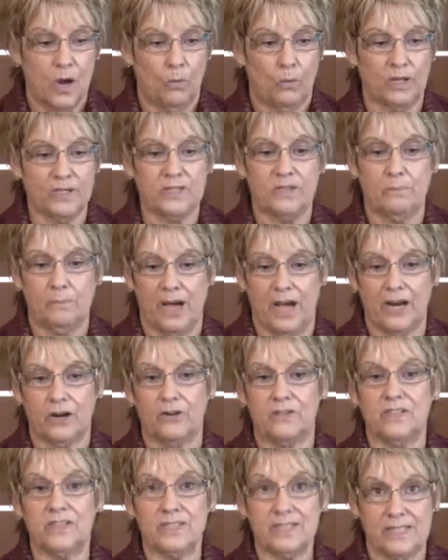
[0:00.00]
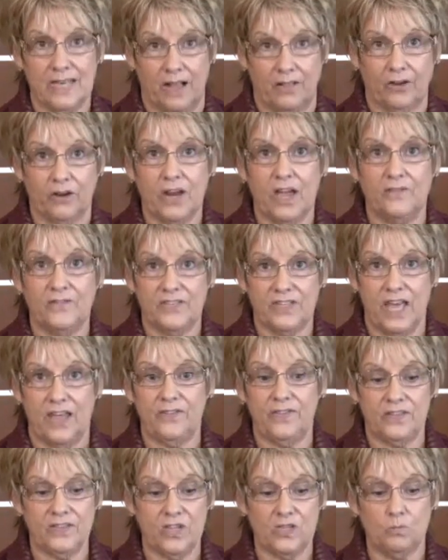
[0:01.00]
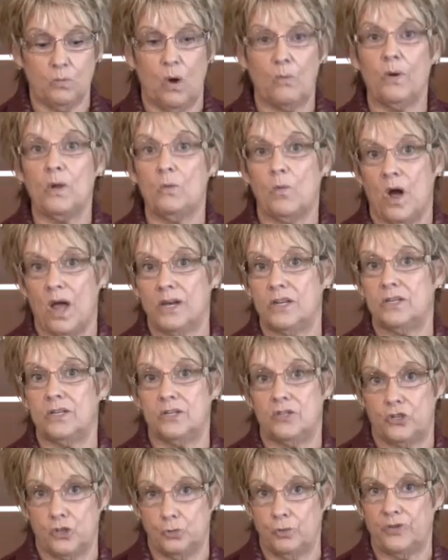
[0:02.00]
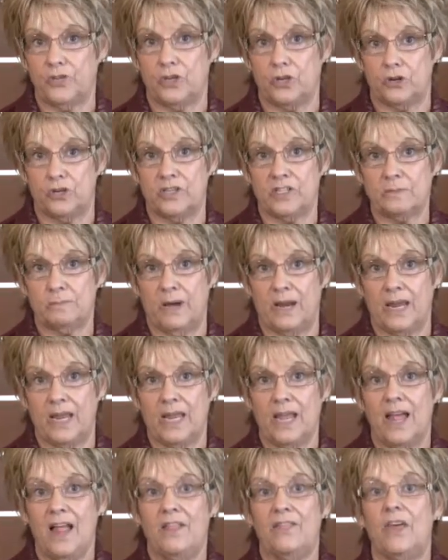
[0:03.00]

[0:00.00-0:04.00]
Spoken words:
once the buyer and the seller have said this is what we want to do with the earnest money,